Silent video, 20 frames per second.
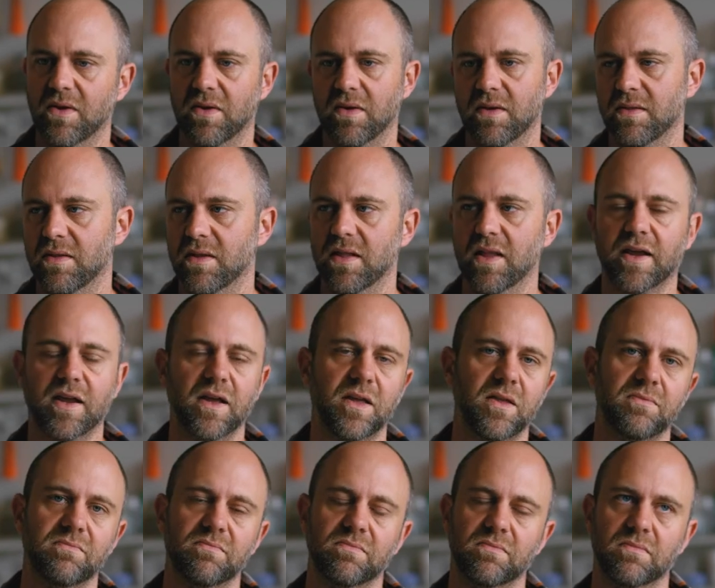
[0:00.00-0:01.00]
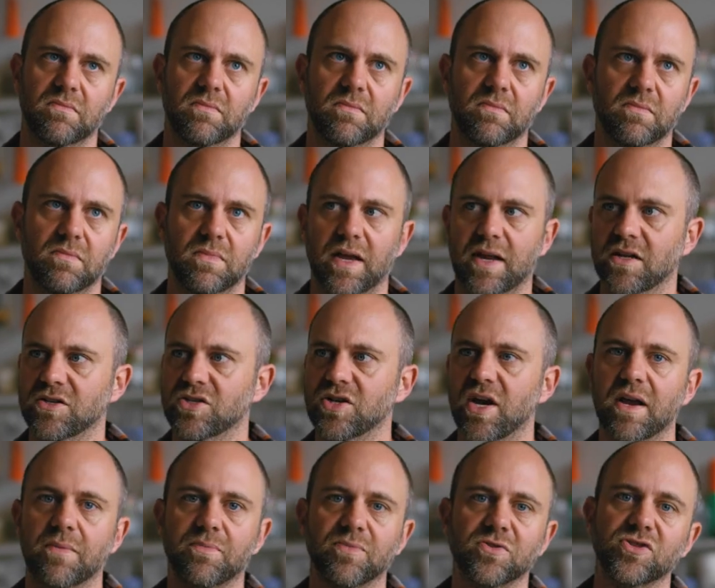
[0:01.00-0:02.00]
and like a like a
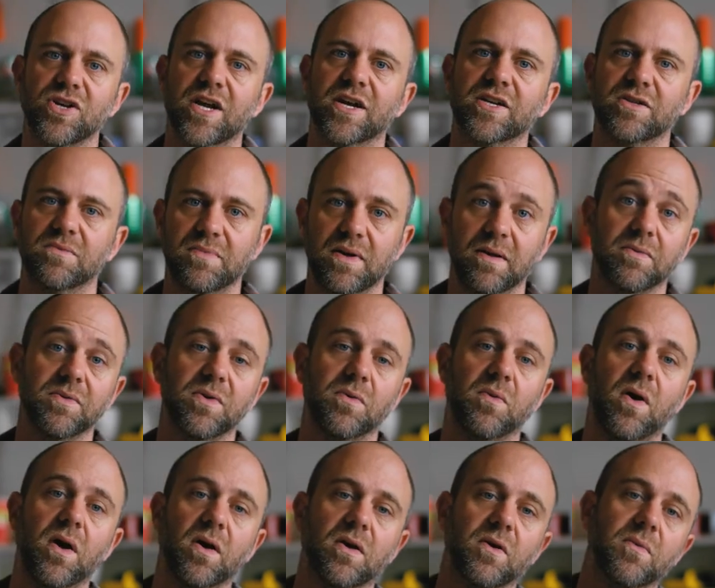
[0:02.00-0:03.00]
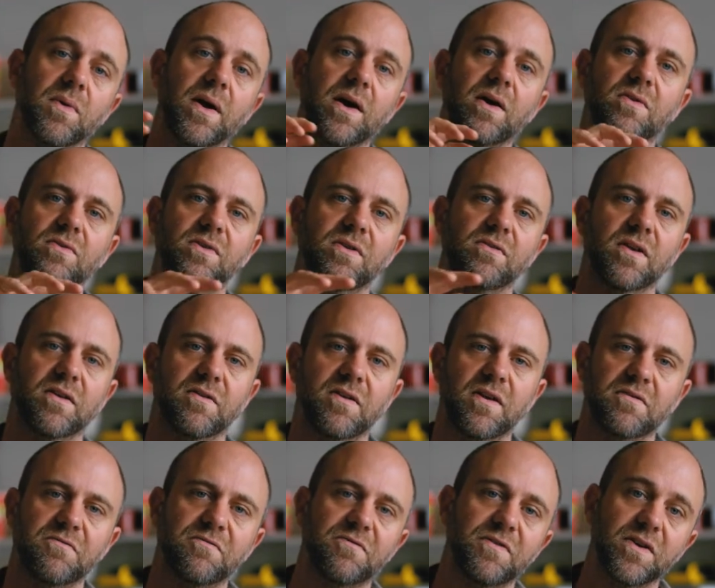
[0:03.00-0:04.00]
giant projection, be able to walk around and,
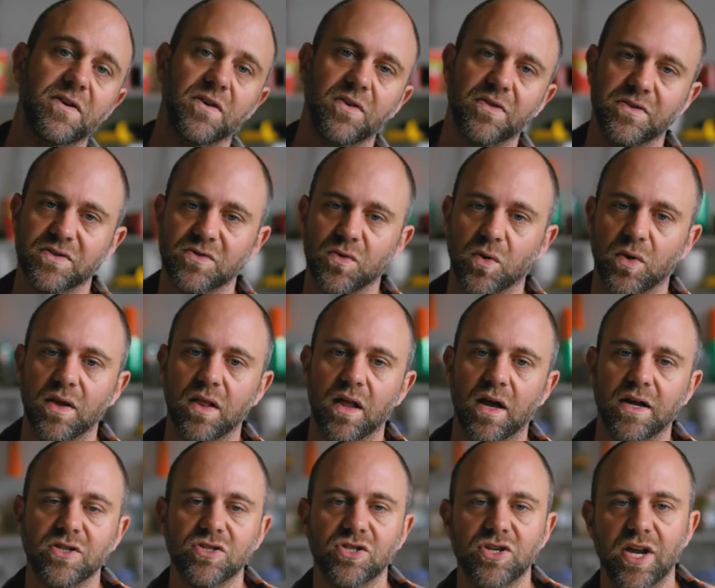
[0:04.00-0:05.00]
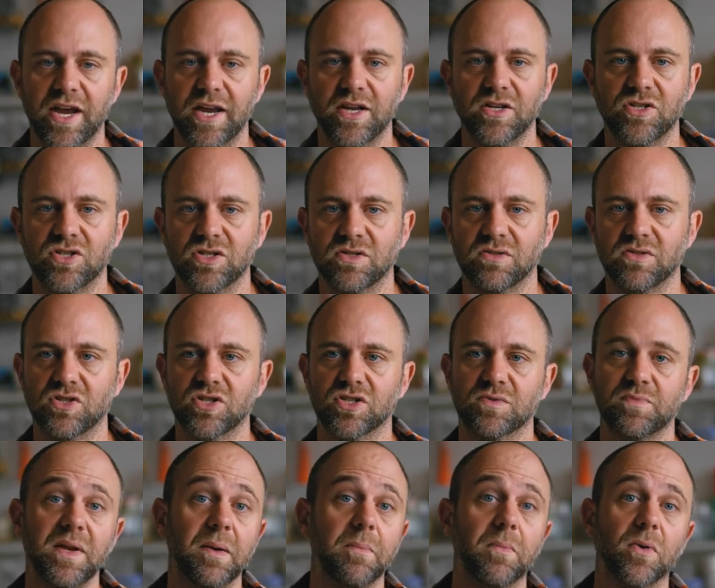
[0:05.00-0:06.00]
and feel the storyline change and just
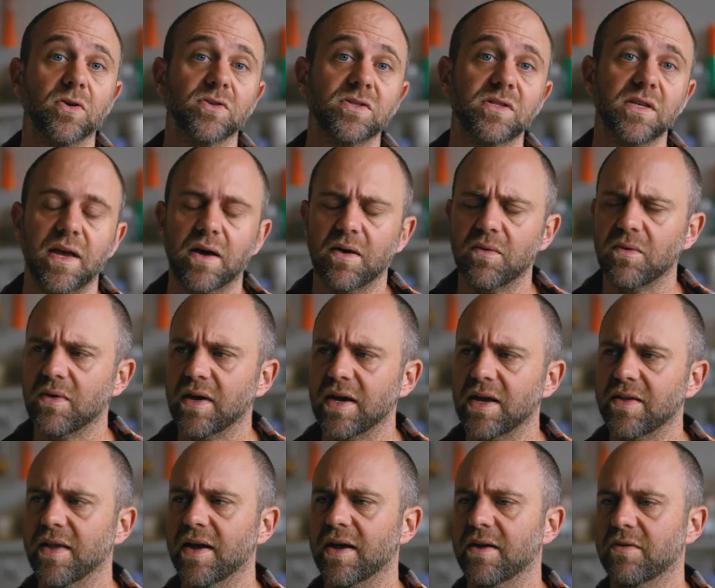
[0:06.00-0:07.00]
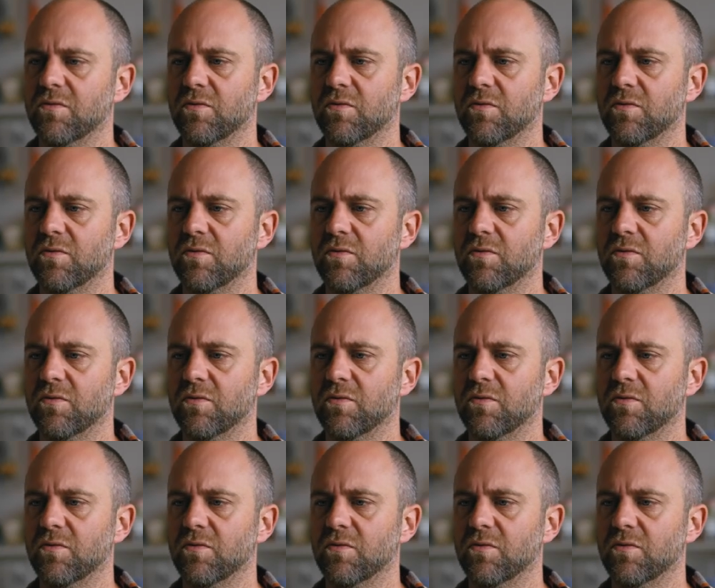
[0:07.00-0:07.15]
be immersed in that in that